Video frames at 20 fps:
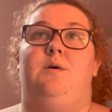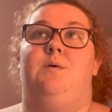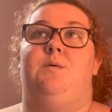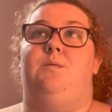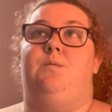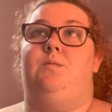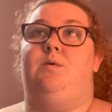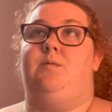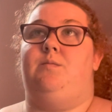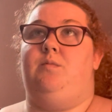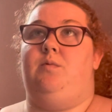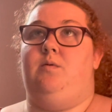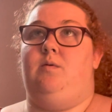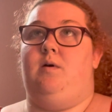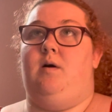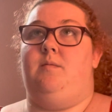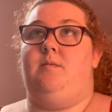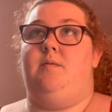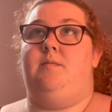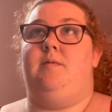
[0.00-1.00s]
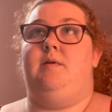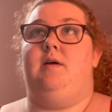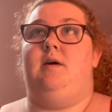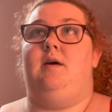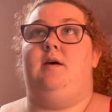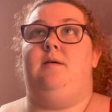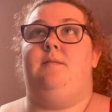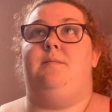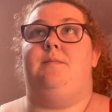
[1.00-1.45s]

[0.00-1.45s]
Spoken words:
would probably